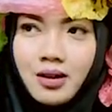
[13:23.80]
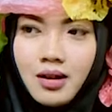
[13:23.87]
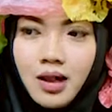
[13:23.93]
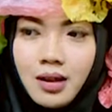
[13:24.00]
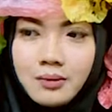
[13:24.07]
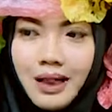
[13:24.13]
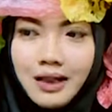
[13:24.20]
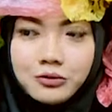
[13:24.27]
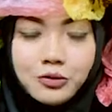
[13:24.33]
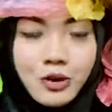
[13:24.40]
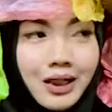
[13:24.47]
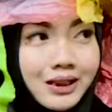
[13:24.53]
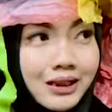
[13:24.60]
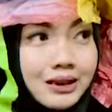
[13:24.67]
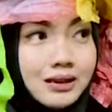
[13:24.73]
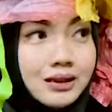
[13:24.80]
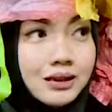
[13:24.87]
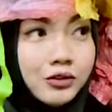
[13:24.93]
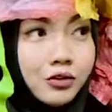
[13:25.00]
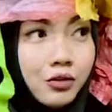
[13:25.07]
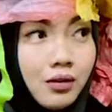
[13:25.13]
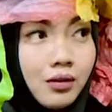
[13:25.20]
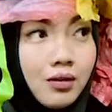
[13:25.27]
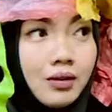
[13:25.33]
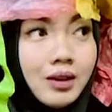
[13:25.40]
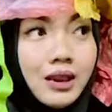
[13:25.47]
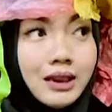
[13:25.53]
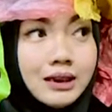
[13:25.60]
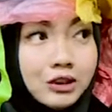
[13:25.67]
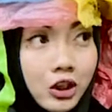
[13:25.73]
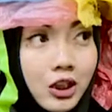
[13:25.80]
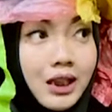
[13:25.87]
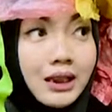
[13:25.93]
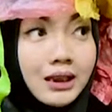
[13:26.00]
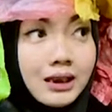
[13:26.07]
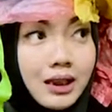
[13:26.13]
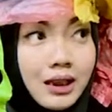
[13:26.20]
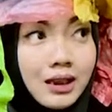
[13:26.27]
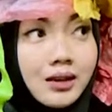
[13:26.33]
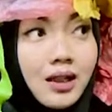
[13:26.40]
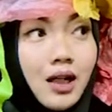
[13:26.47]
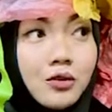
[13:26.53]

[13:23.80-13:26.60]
I'm trying the youth in Jakarta